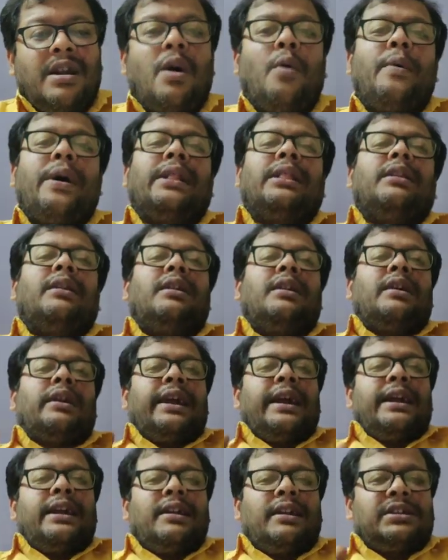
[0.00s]
Now, when the
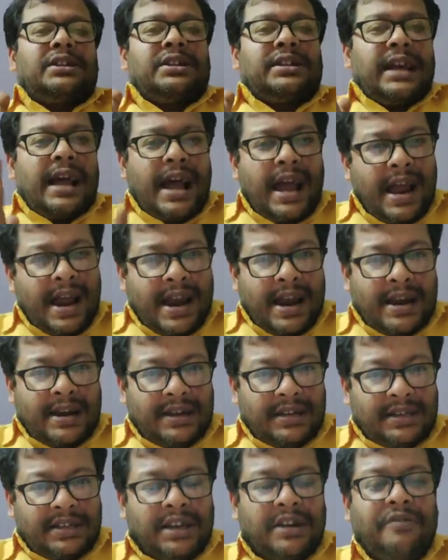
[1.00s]
narrator
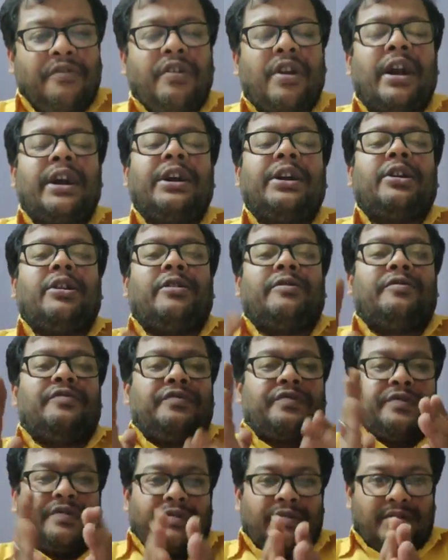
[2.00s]
stands in front
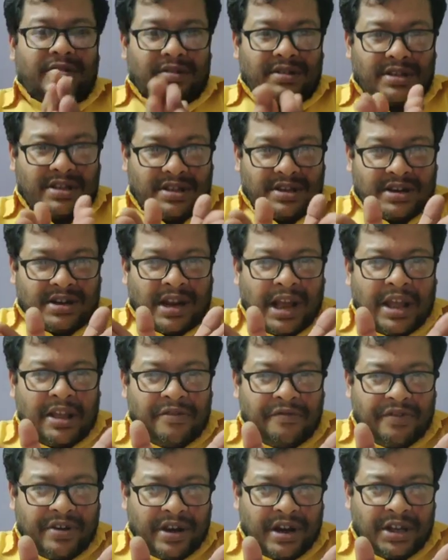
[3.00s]
of the
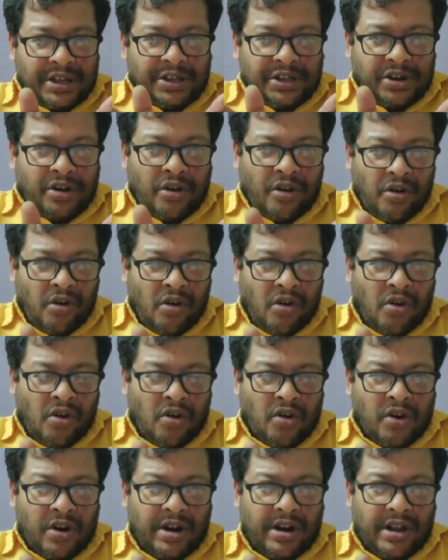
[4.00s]
diverged
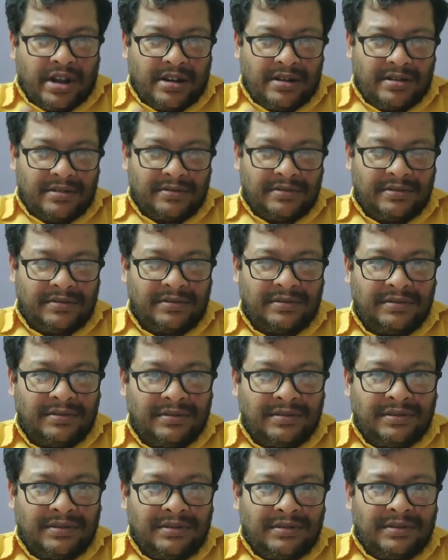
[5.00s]
road,
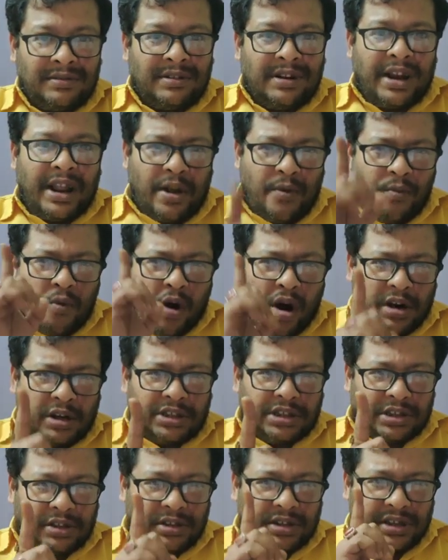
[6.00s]
he
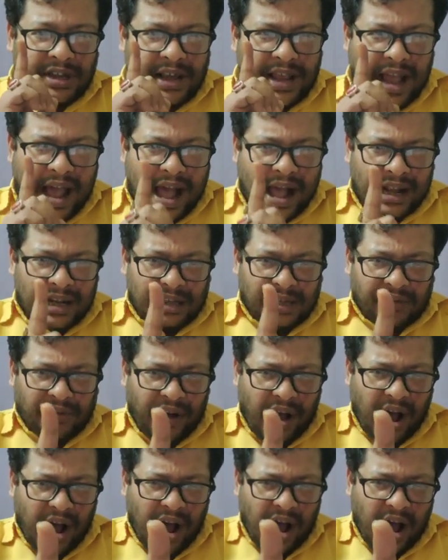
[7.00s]
wants to see as
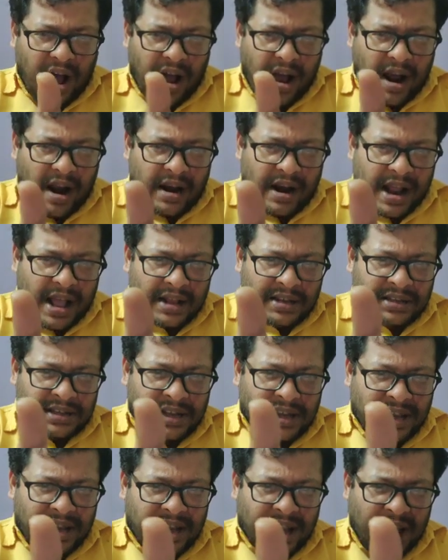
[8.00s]
far as
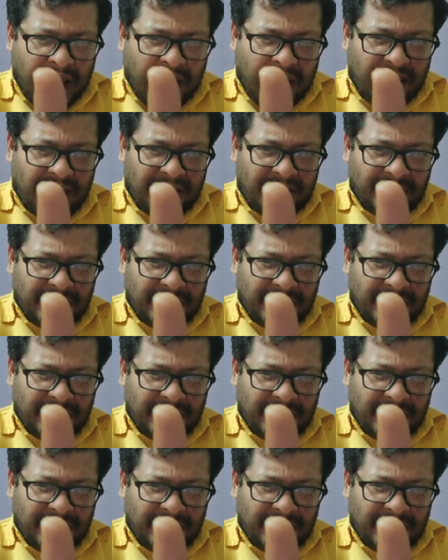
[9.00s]
he can.